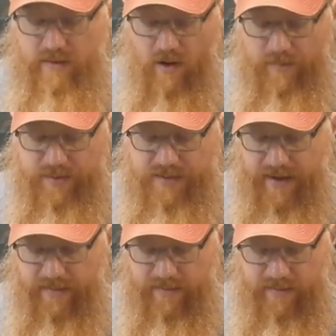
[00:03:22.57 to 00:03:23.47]
all put
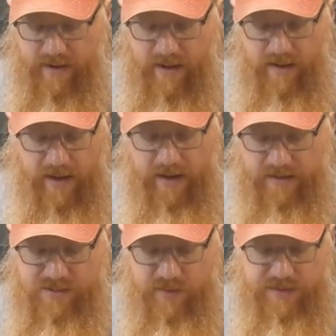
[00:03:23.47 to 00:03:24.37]
together, and the
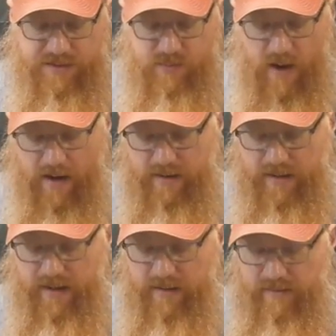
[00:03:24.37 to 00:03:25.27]
switch is wired in
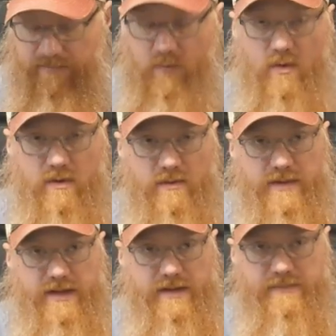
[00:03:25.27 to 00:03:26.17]
there for
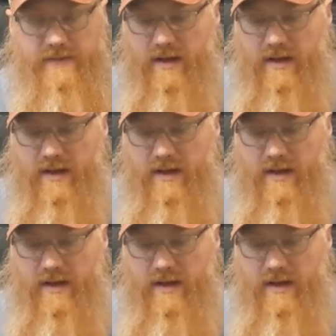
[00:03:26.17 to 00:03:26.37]
the